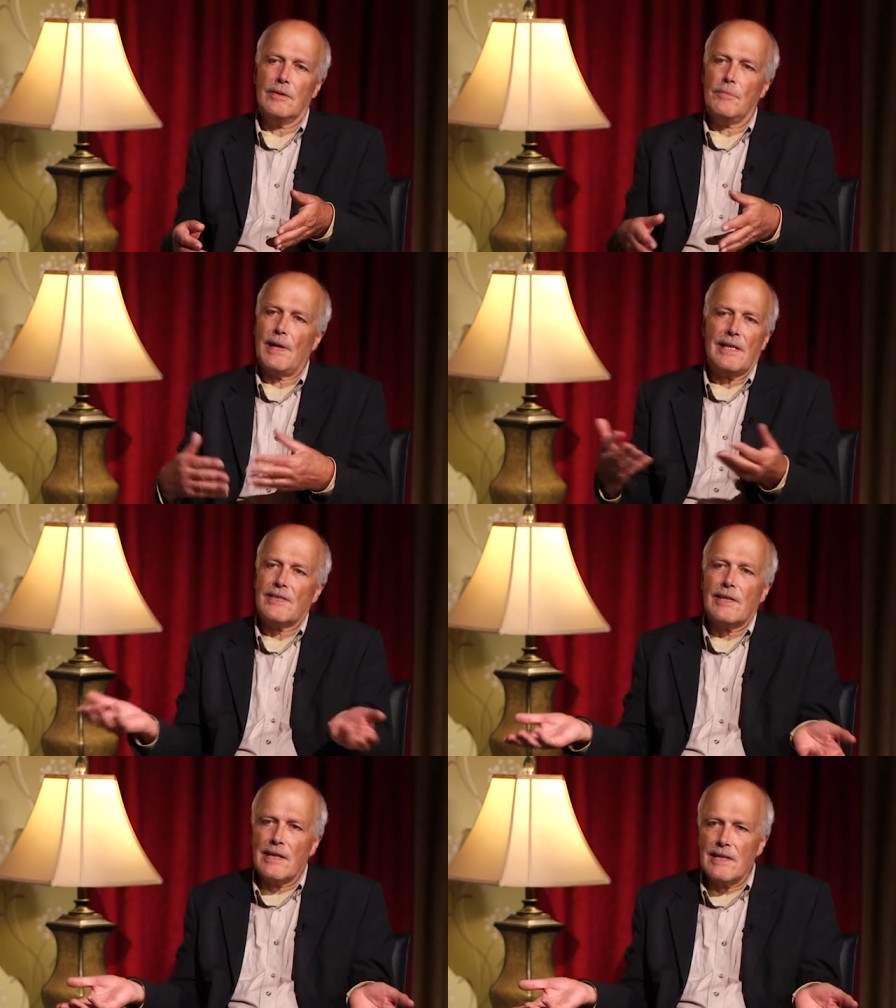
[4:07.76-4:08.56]
the
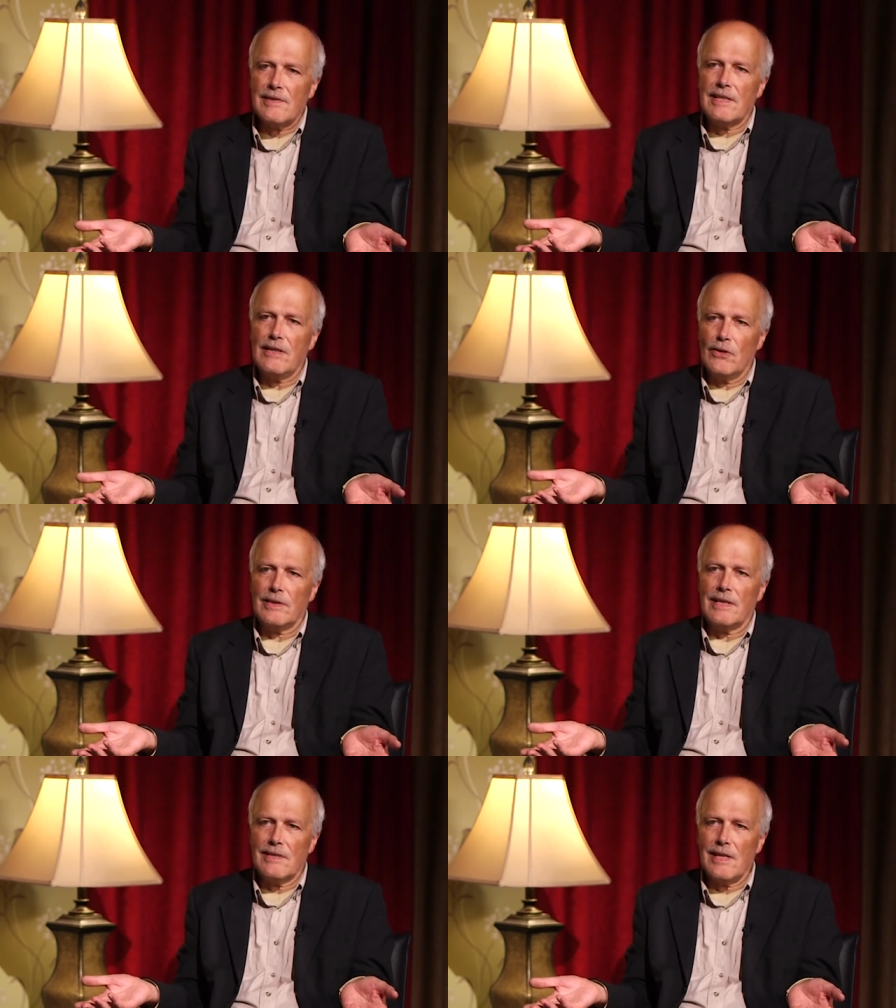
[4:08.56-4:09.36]
Palestinians did
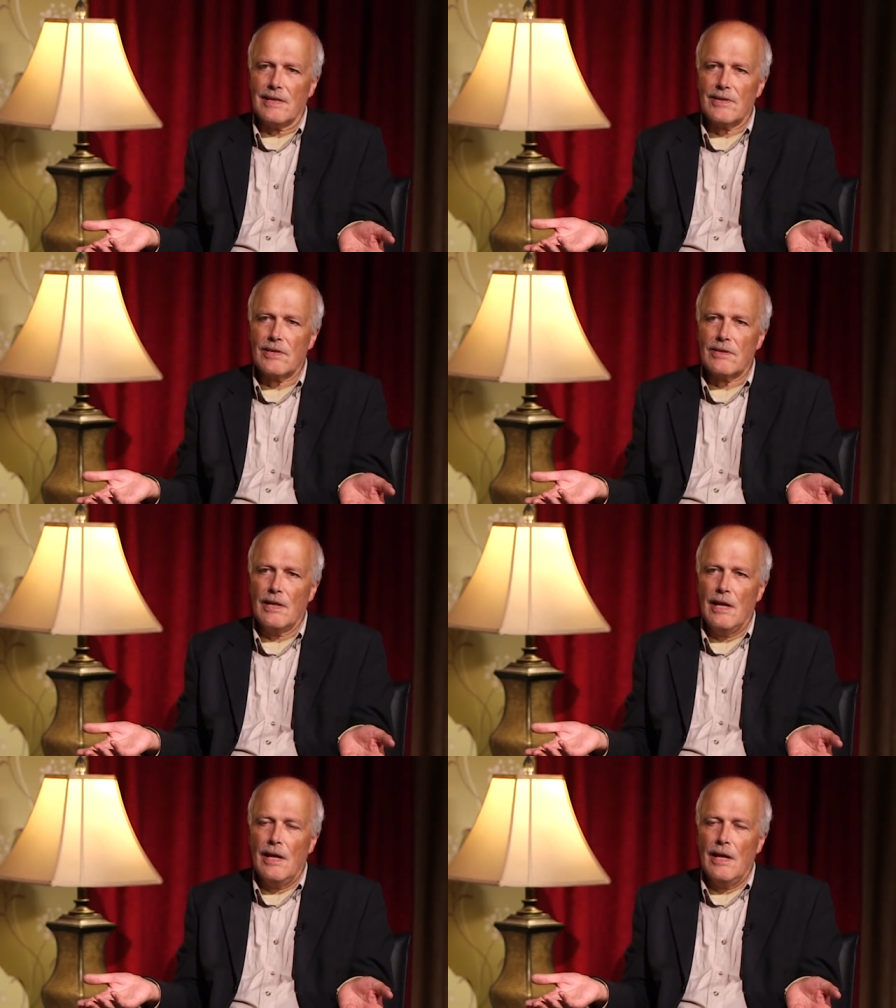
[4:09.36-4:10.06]
not exist,